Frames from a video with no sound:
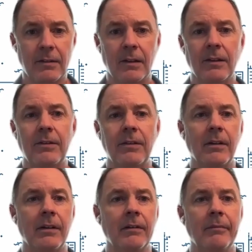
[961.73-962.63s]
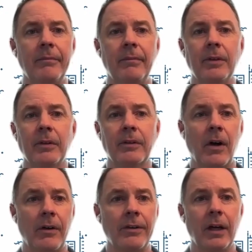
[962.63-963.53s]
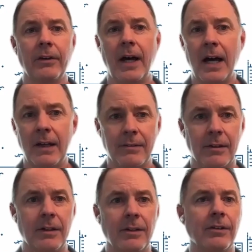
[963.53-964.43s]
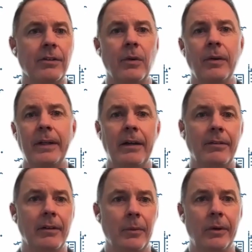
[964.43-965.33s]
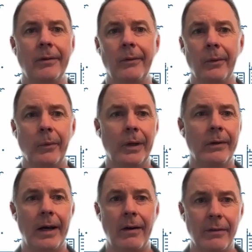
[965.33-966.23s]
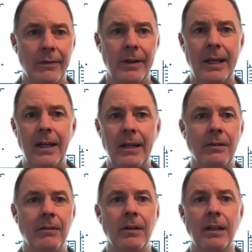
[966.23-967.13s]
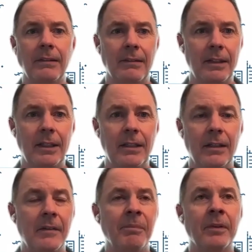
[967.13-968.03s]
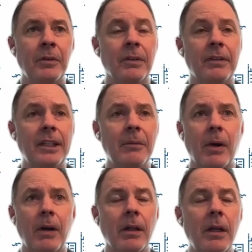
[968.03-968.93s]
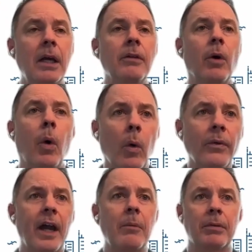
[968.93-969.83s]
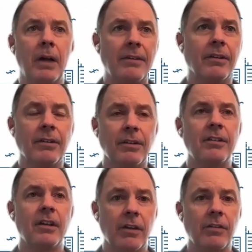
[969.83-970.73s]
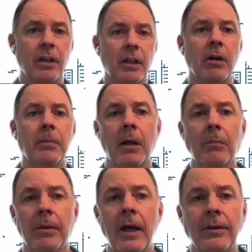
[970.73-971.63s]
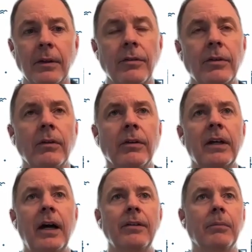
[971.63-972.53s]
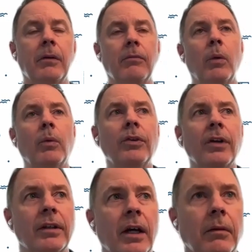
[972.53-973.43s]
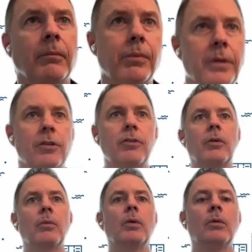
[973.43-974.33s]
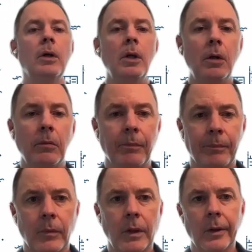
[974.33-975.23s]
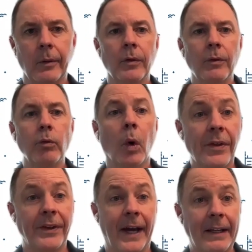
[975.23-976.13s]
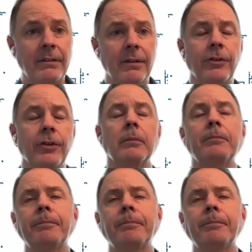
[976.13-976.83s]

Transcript: It's your car's held hostage. It's going down somewhere in the weird hours of the day to an un-CD, to a CD part of the whole entire process is just incredibly unpleasant. And so this concept of, well, we'll just get breached, or we'll roll the dice this year.